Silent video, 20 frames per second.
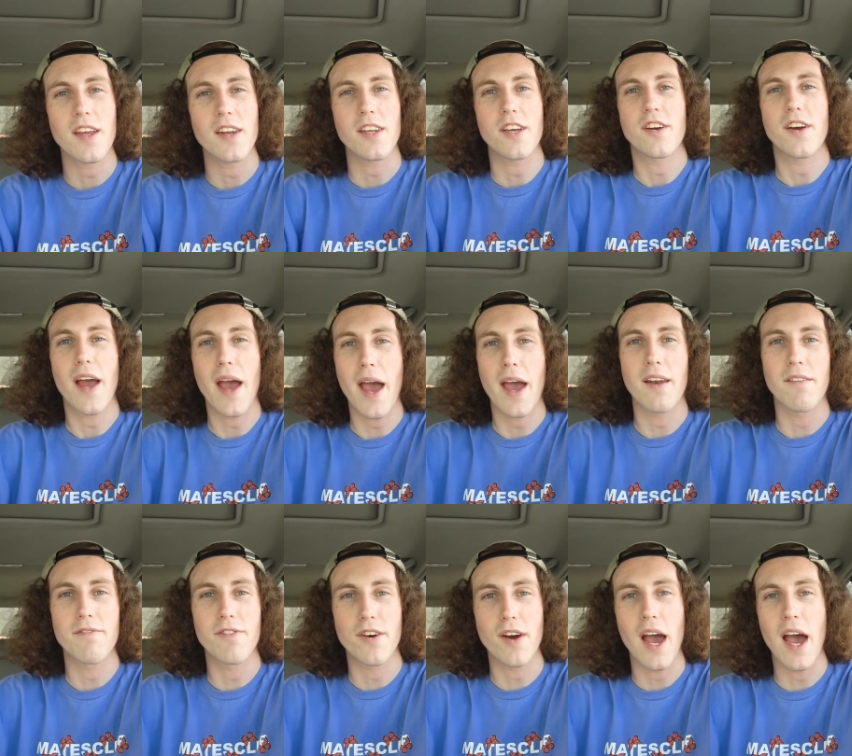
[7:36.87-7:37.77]
in your
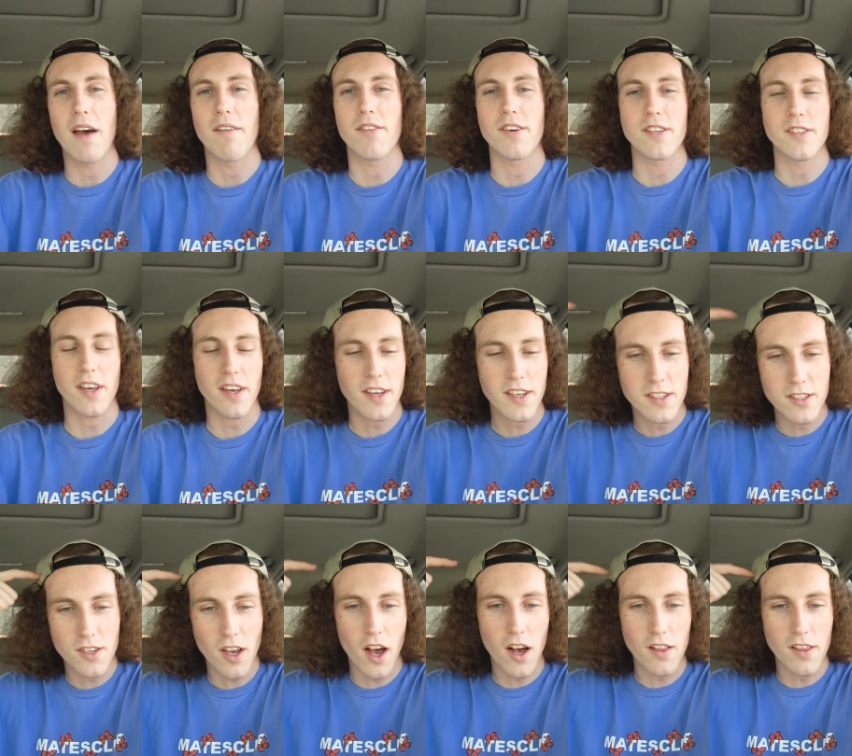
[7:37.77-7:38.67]
head forever. He's like,
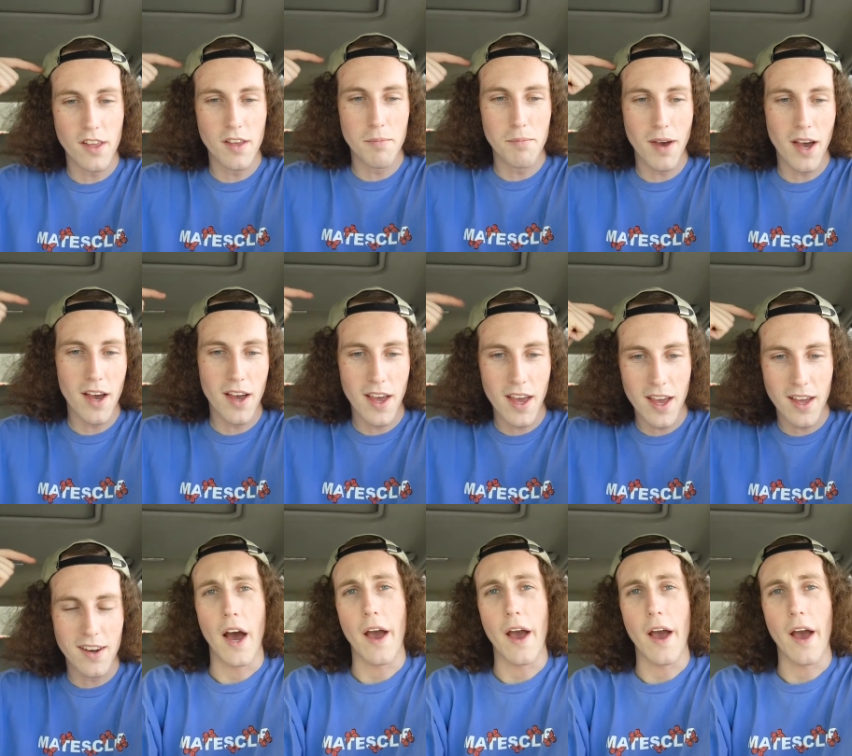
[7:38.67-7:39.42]
it's all in my head.